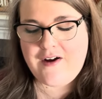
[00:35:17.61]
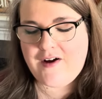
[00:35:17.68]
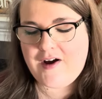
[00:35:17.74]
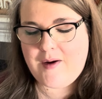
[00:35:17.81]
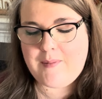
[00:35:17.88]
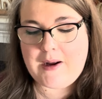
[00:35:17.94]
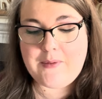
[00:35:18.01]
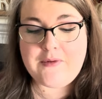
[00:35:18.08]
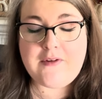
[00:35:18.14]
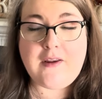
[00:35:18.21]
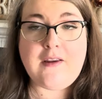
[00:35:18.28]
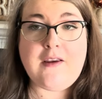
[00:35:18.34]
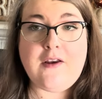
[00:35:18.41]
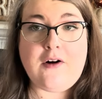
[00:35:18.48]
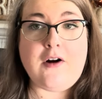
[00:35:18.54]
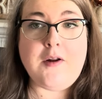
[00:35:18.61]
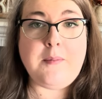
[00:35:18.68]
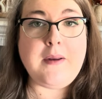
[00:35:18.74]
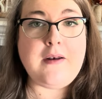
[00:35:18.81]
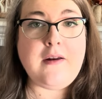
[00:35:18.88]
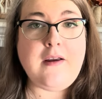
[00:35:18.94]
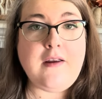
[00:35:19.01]
Um, I would say get on at
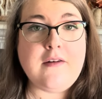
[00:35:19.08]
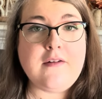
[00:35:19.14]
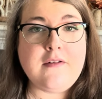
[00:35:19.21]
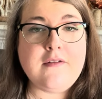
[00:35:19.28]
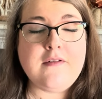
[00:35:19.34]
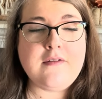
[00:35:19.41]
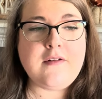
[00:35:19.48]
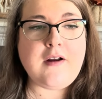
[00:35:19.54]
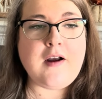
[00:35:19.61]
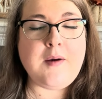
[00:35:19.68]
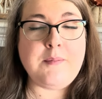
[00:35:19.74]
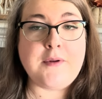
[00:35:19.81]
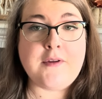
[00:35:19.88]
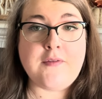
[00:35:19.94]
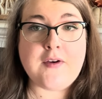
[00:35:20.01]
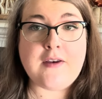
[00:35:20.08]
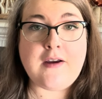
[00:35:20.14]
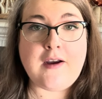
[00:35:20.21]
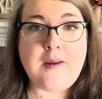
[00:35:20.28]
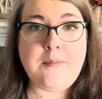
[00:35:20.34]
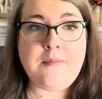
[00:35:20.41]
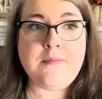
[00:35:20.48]
midnight um, Pacific
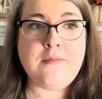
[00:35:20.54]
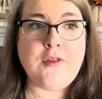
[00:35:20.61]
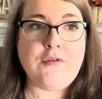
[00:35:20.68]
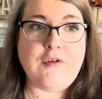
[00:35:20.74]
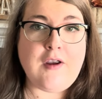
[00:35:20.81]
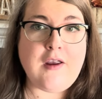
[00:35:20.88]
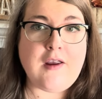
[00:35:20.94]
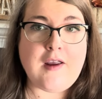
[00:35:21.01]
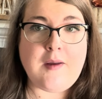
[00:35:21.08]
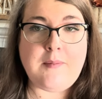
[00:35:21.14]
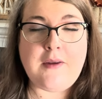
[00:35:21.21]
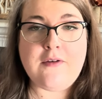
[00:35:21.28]
time, 3 a.m.